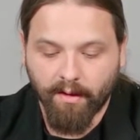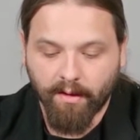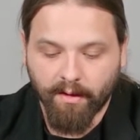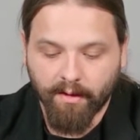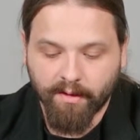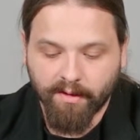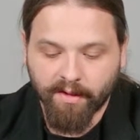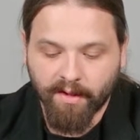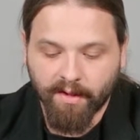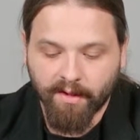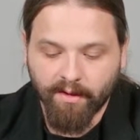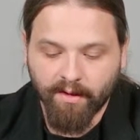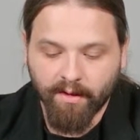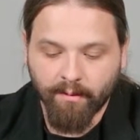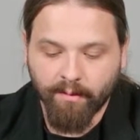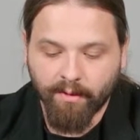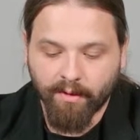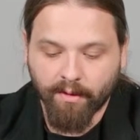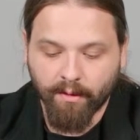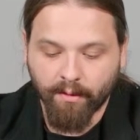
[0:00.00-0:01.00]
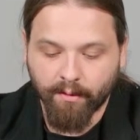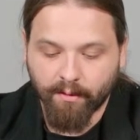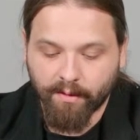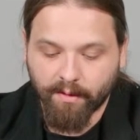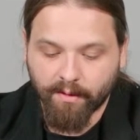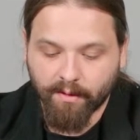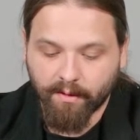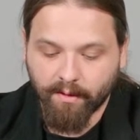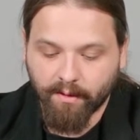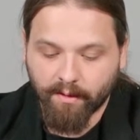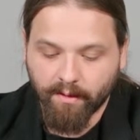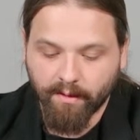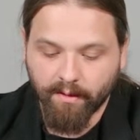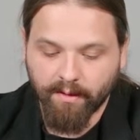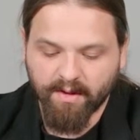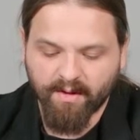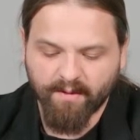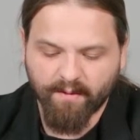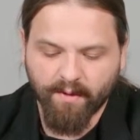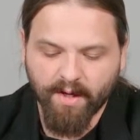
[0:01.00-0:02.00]
it's a little bit loose.
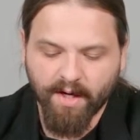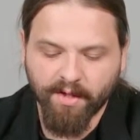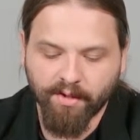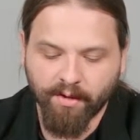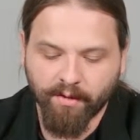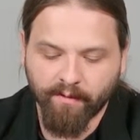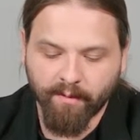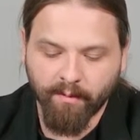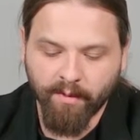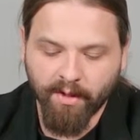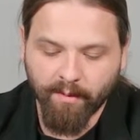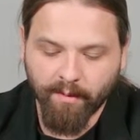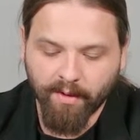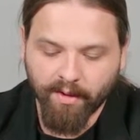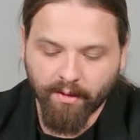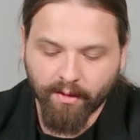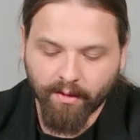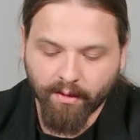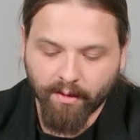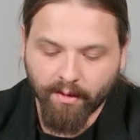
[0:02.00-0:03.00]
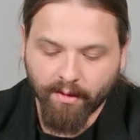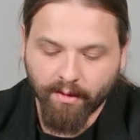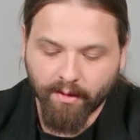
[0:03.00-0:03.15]
It's a fraction of a millimeter.